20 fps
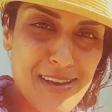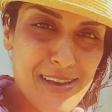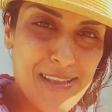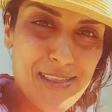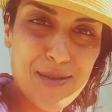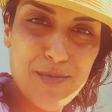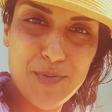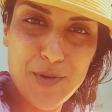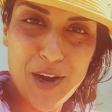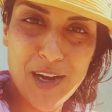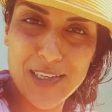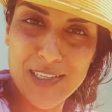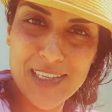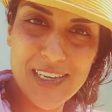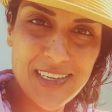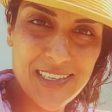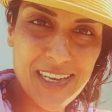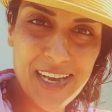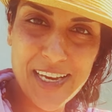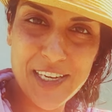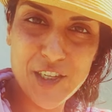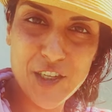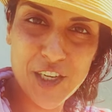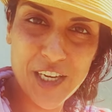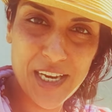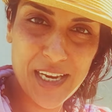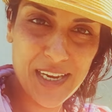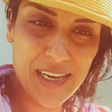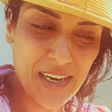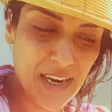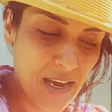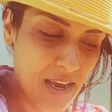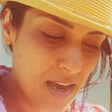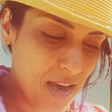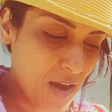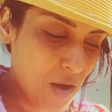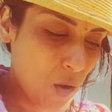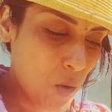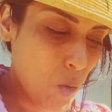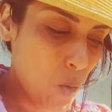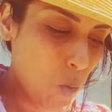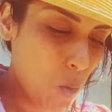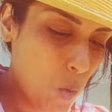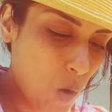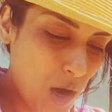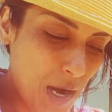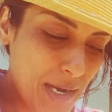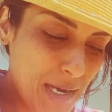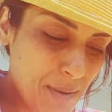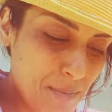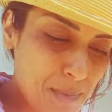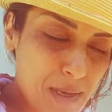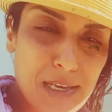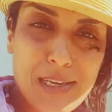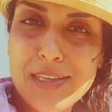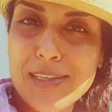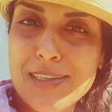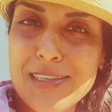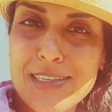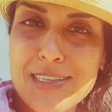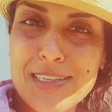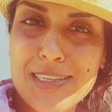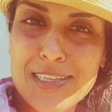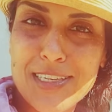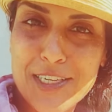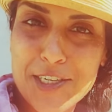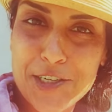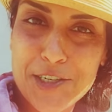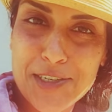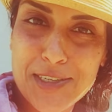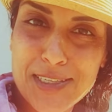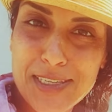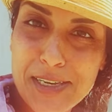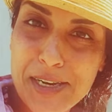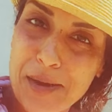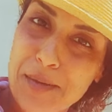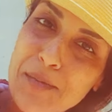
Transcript: in the process educate why I'm making the decisions that